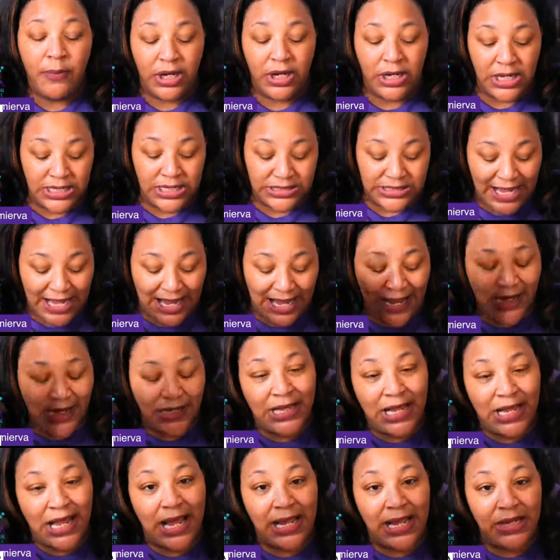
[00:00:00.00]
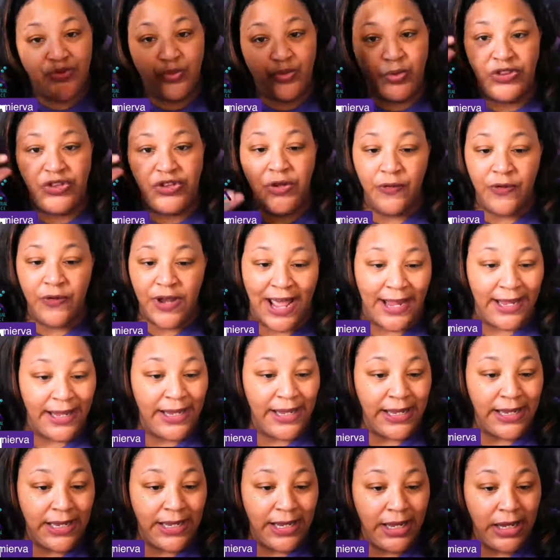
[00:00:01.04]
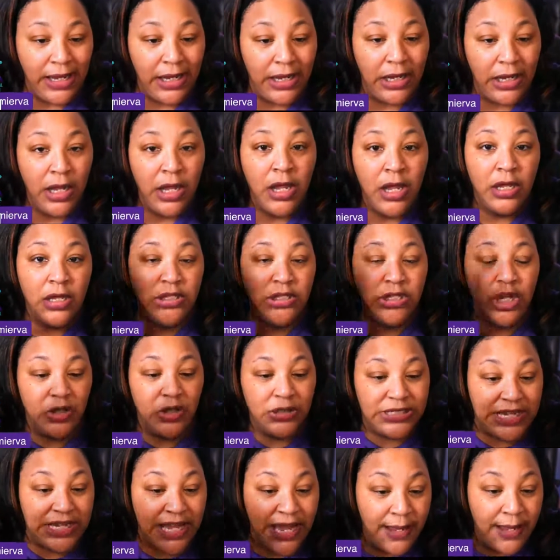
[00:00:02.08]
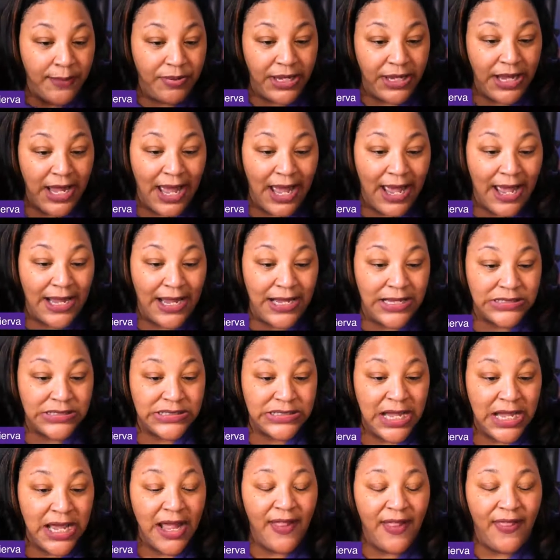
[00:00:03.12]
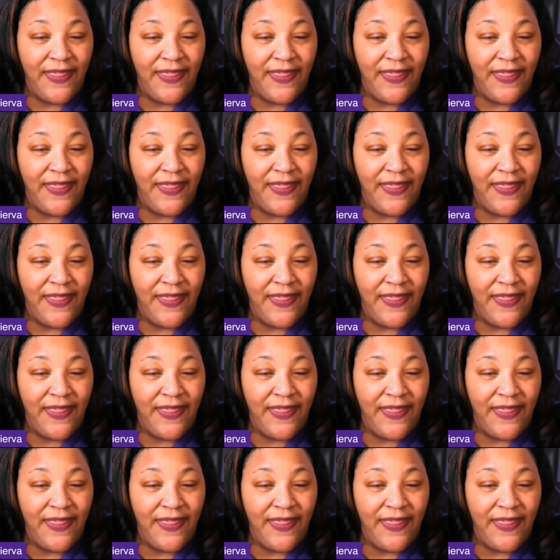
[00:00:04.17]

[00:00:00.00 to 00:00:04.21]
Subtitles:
because that aligns with you not hitting those KPIs.